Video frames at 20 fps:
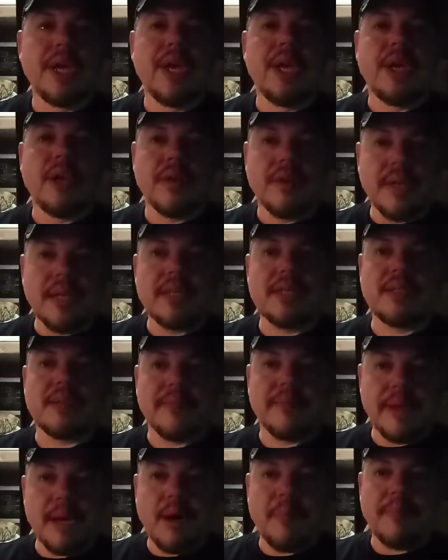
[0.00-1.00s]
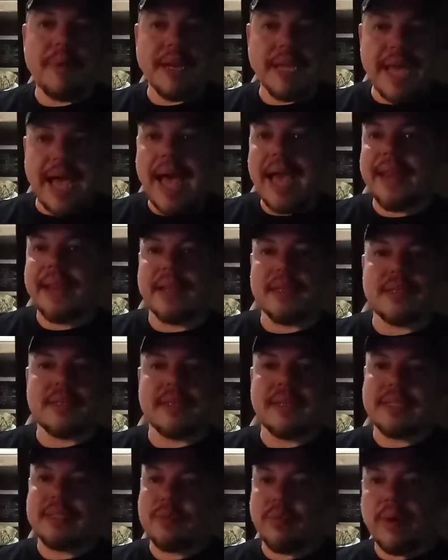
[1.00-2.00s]
you need some help and guidance,
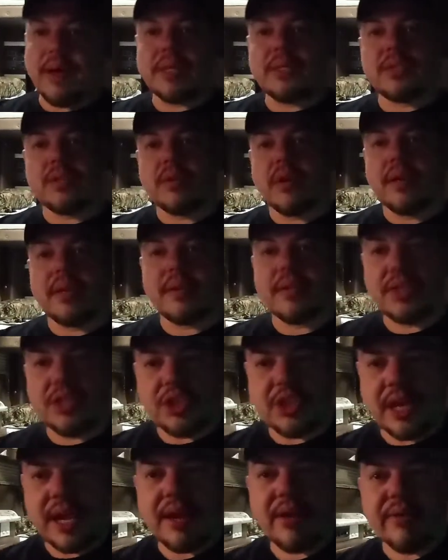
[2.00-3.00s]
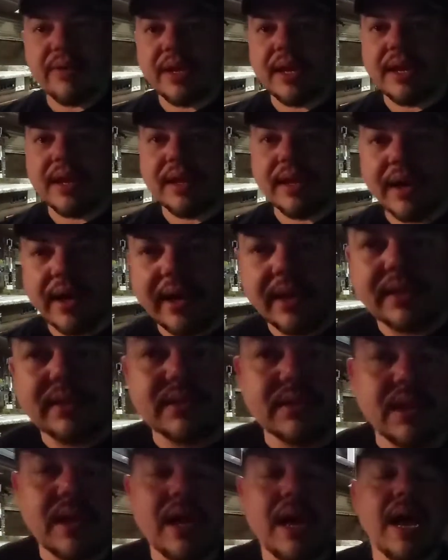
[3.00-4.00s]
and that's why I started this channel again,
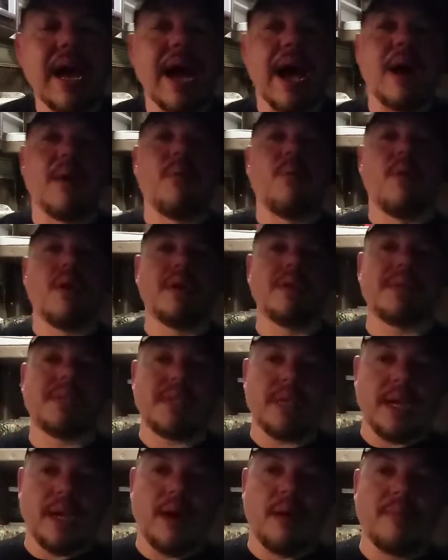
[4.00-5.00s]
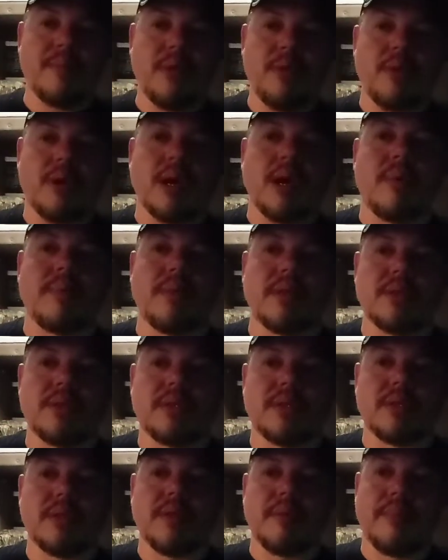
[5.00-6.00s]
guys. I want to help newcomers
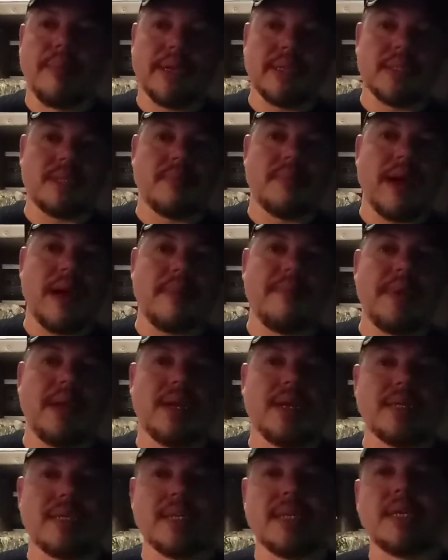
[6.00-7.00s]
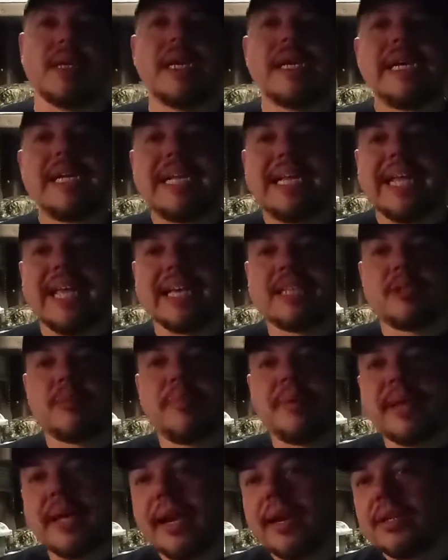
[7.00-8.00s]
to the best of my ability.
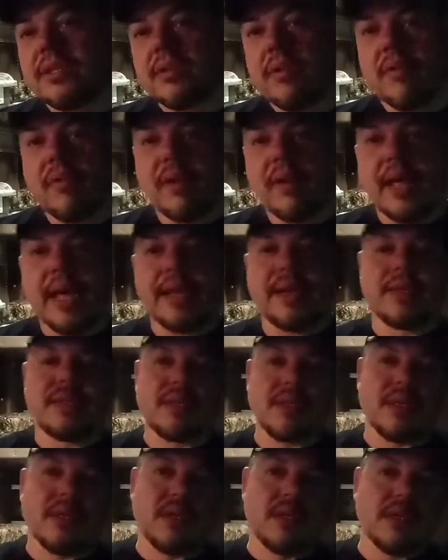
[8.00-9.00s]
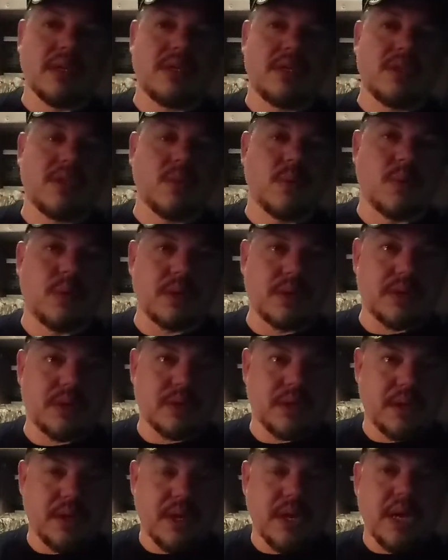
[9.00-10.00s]
Expeditors Online is a good
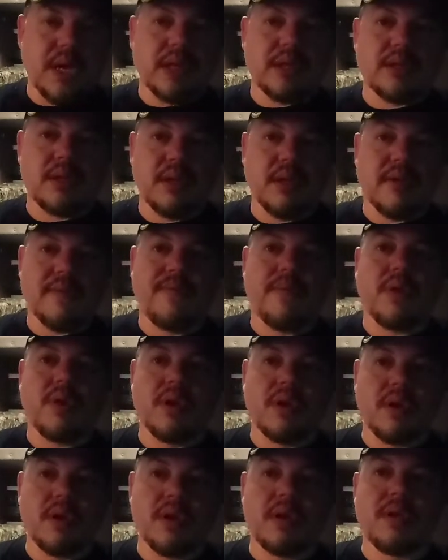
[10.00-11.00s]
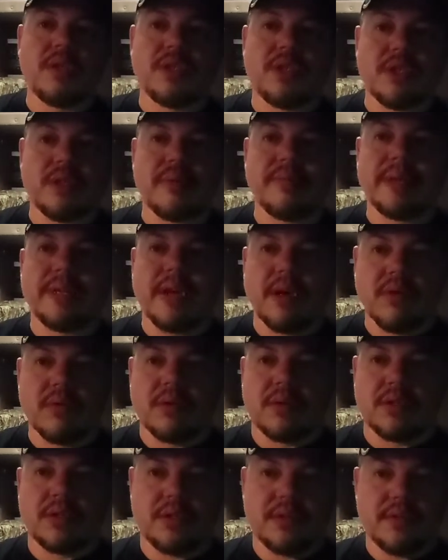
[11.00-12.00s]
source to look for good, legitimate
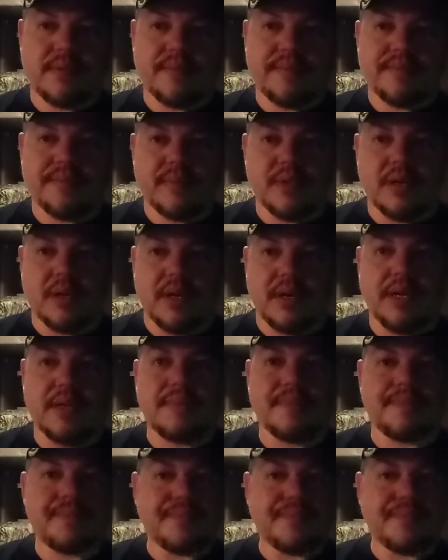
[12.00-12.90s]
owners, all right?